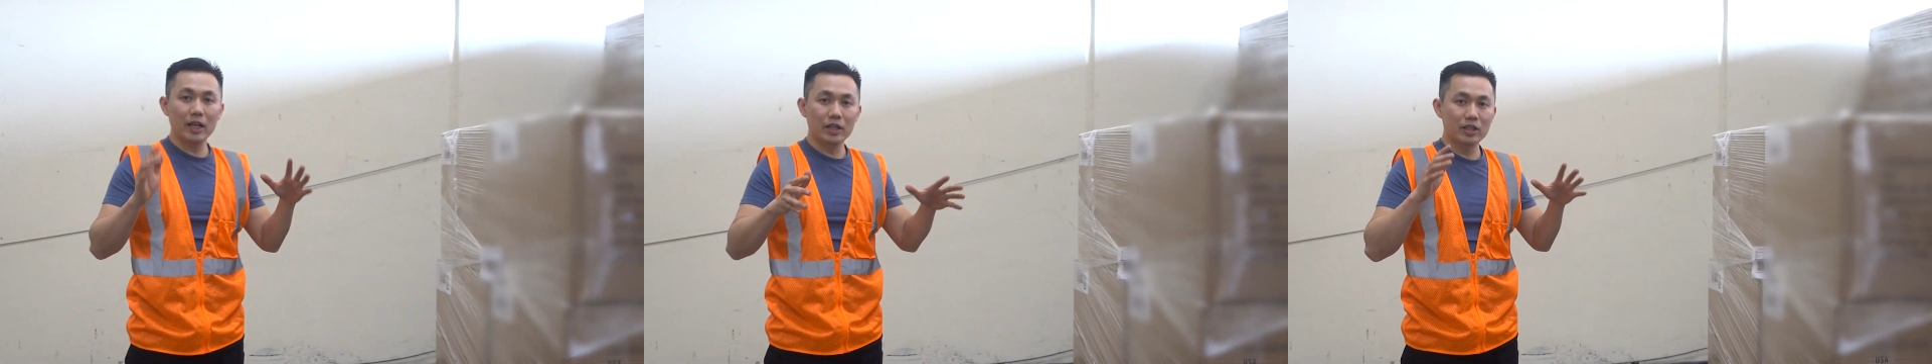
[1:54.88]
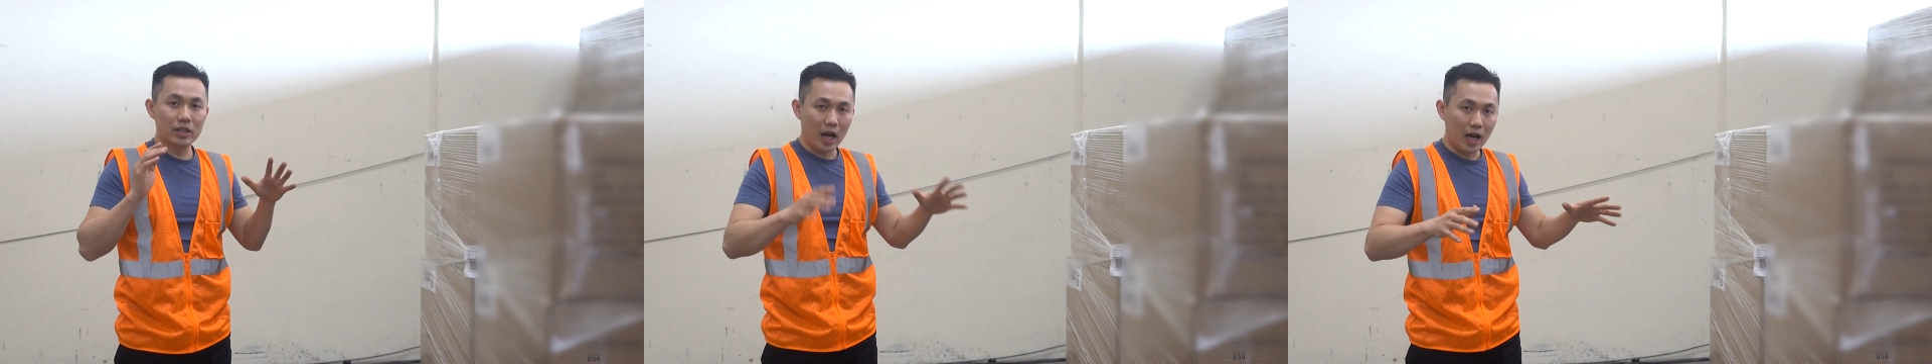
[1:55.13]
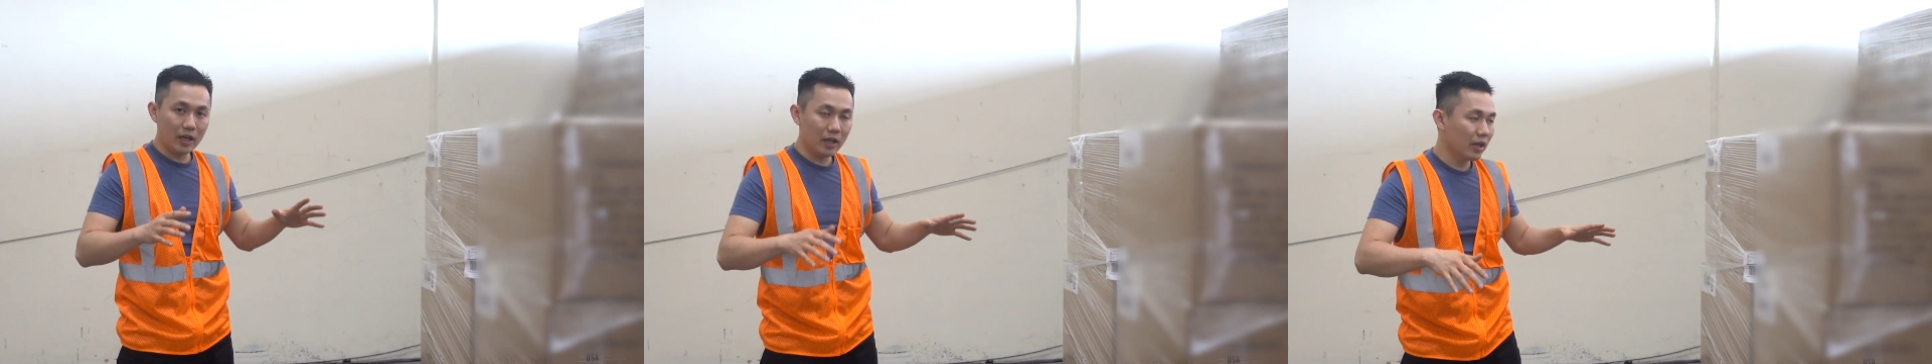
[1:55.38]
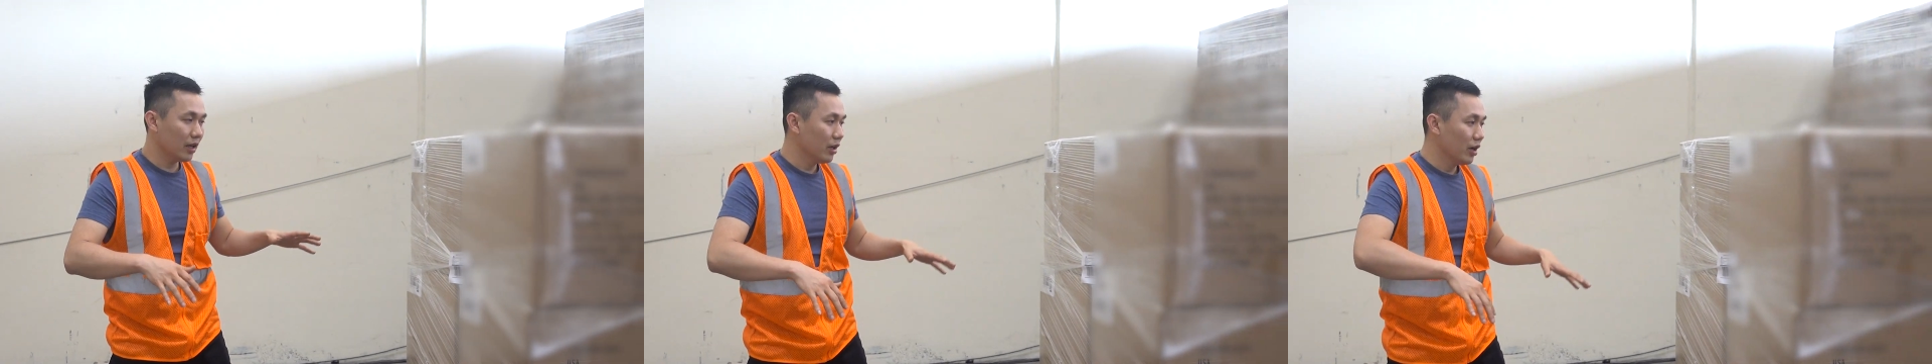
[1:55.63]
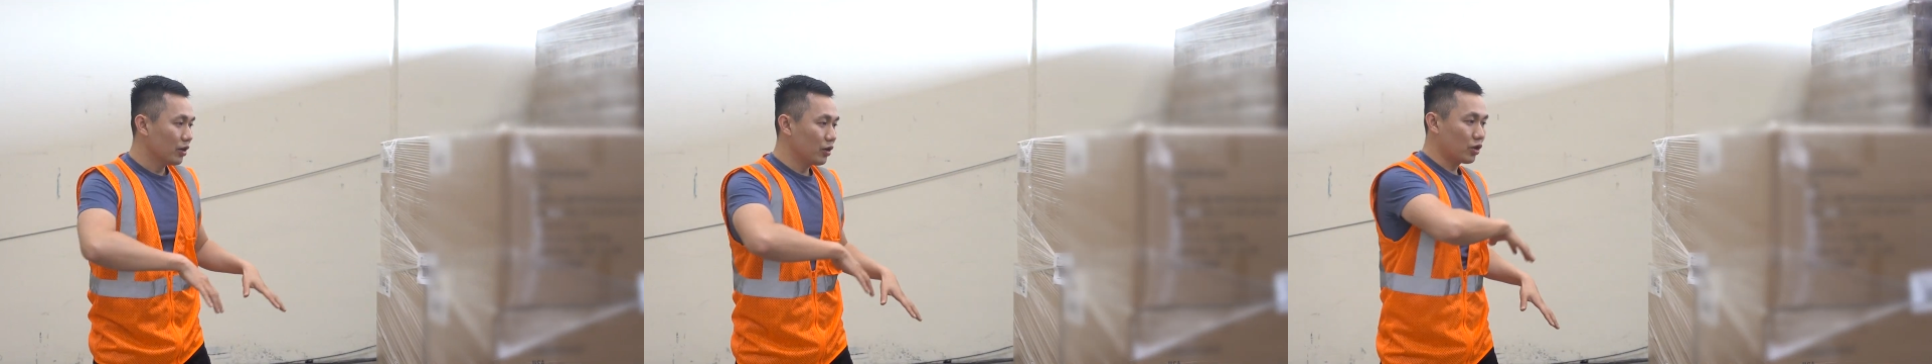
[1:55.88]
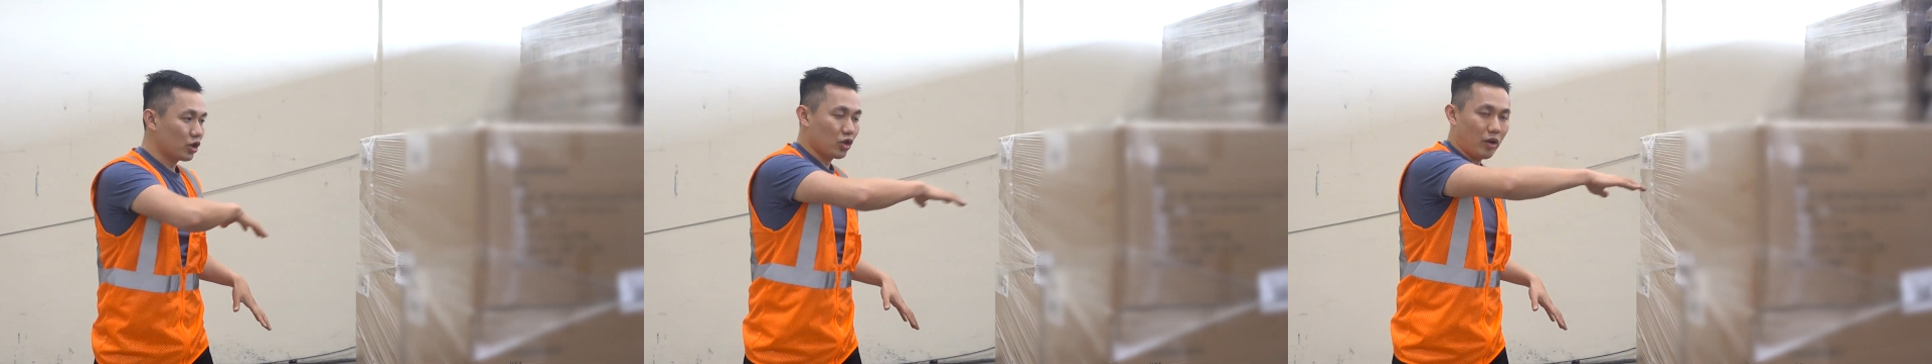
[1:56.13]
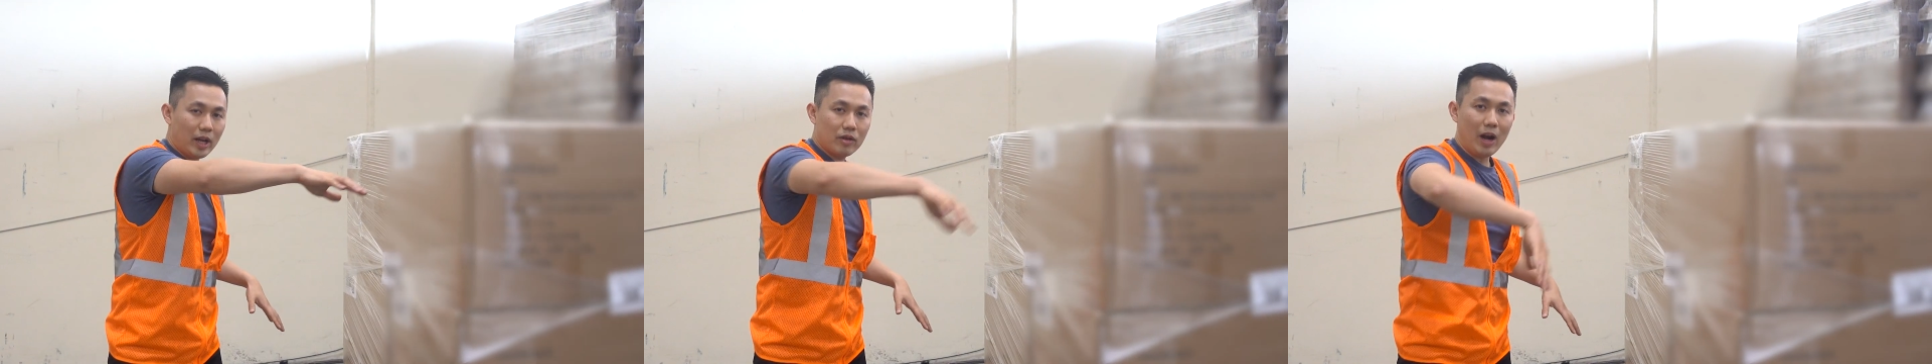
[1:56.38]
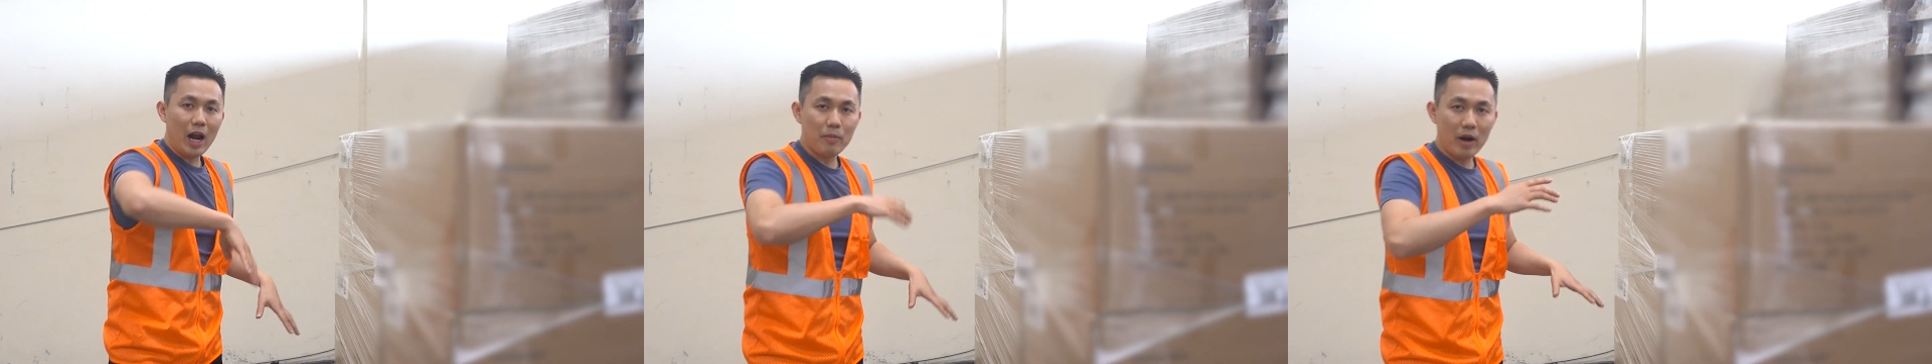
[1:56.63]
okay. is done, you shrink
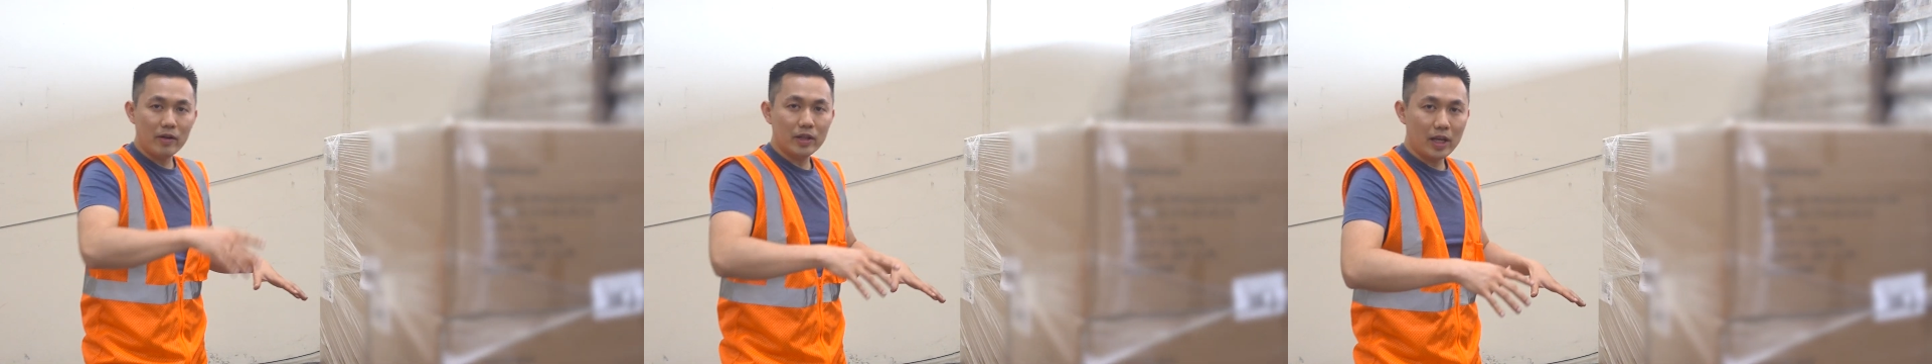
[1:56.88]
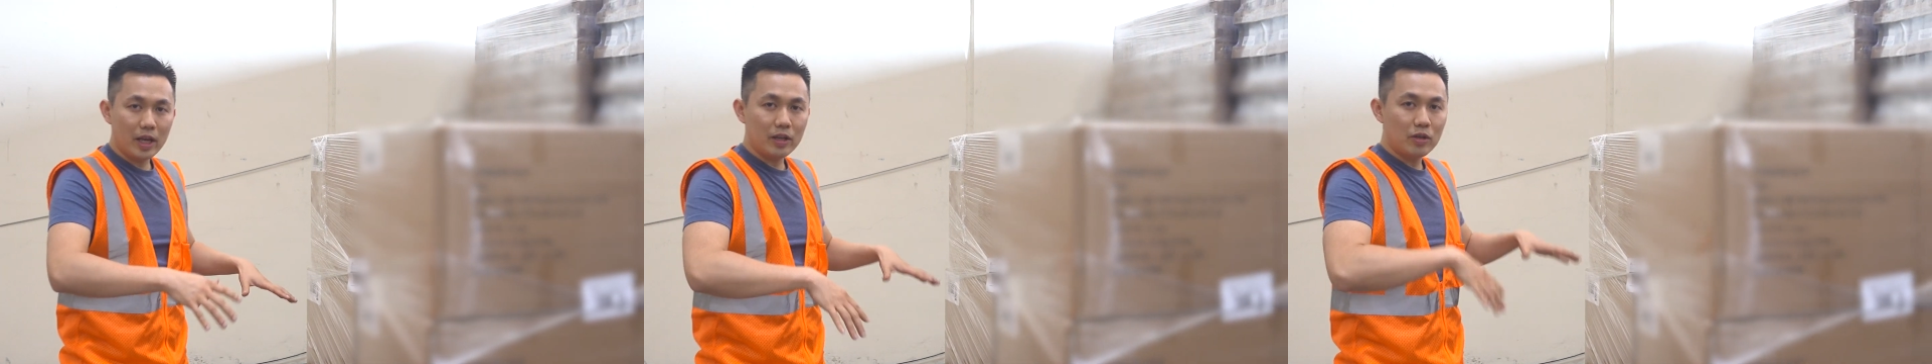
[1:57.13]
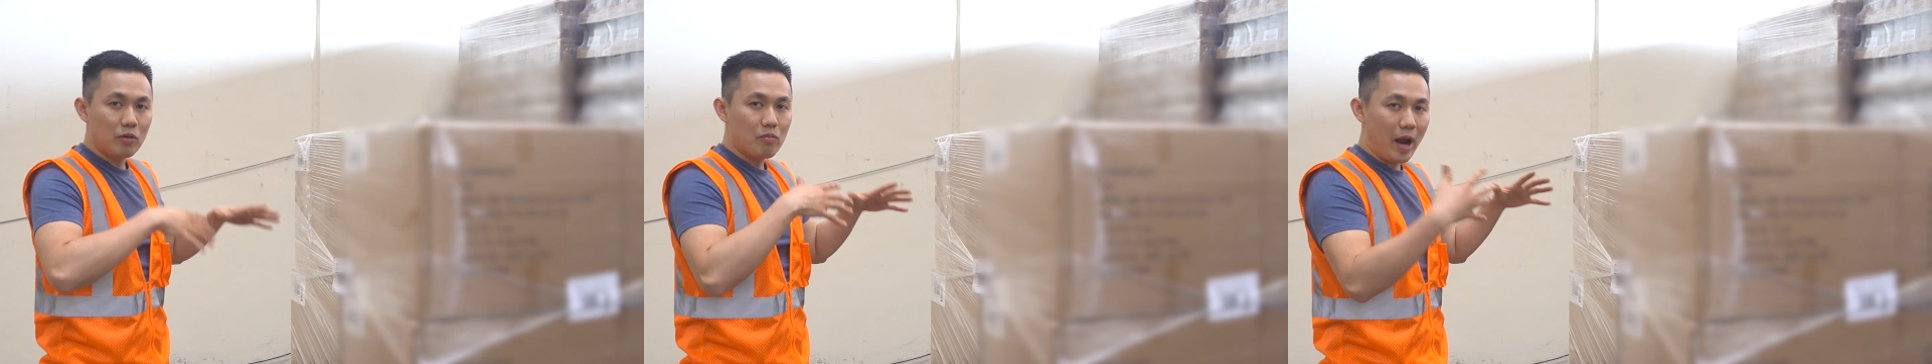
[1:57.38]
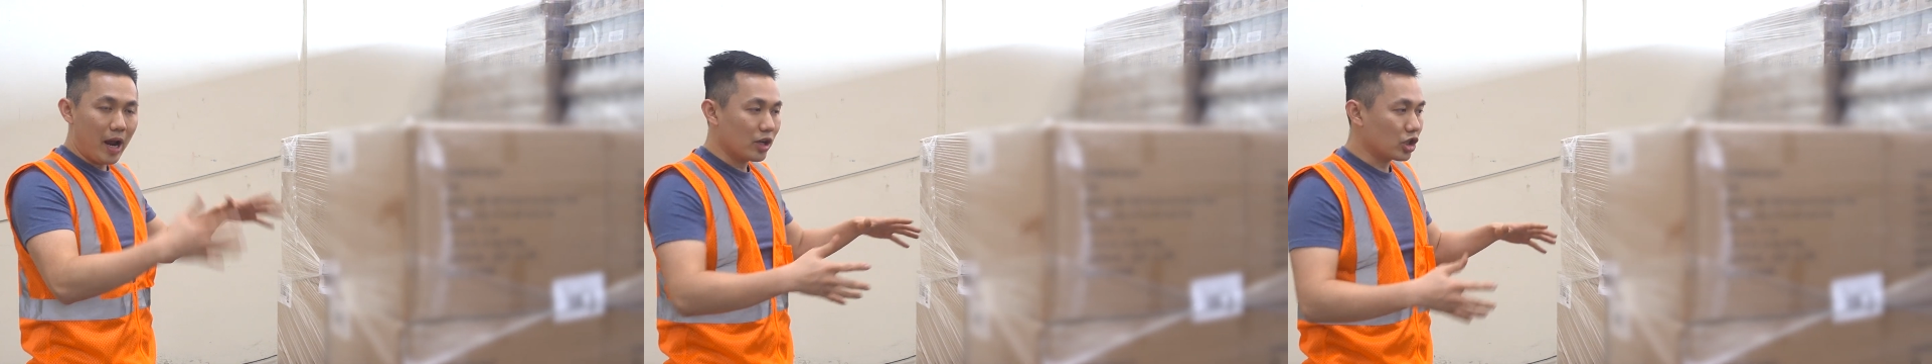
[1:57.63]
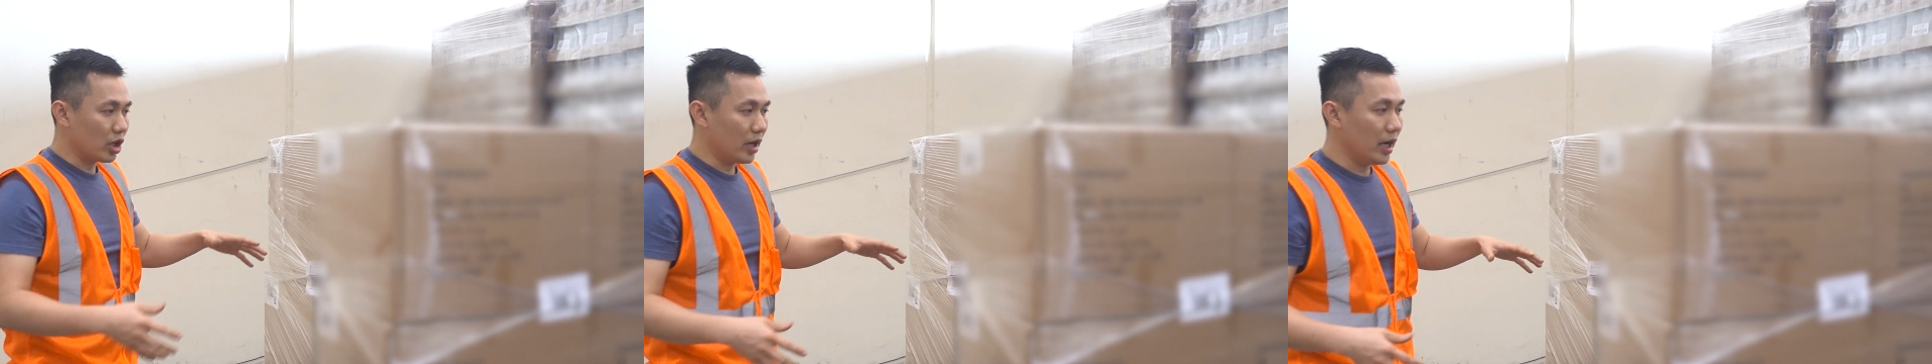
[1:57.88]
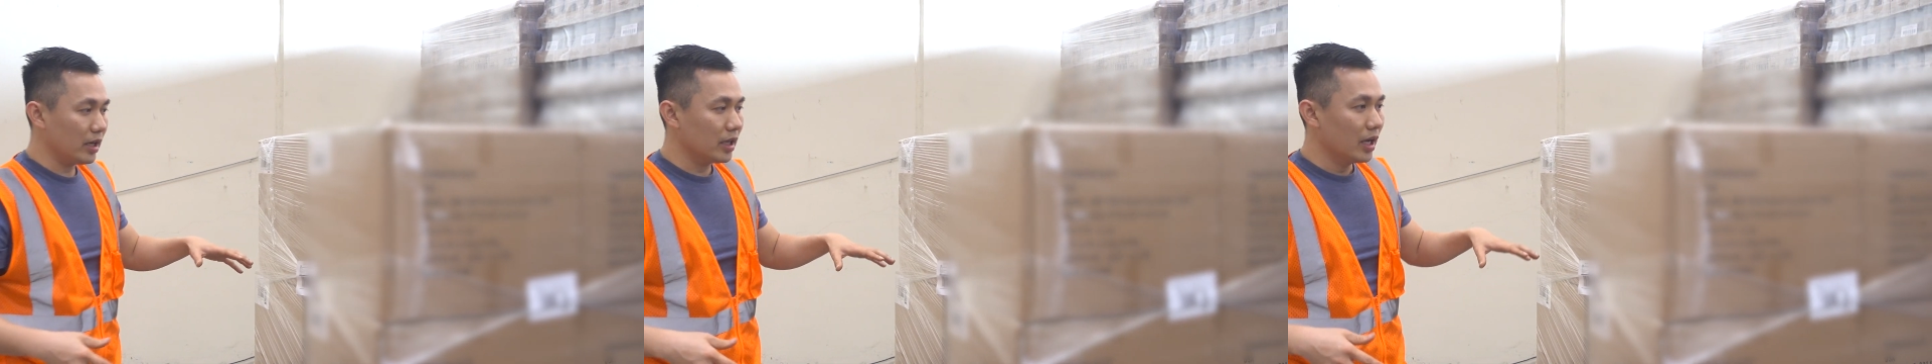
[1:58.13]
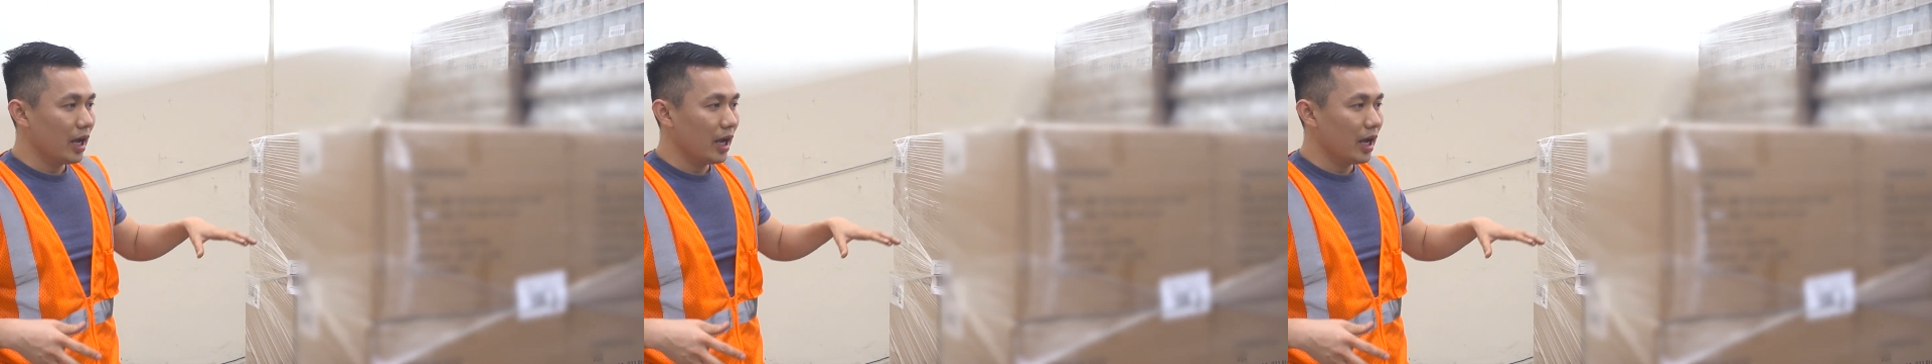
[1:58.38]
wrap everything, you measure it.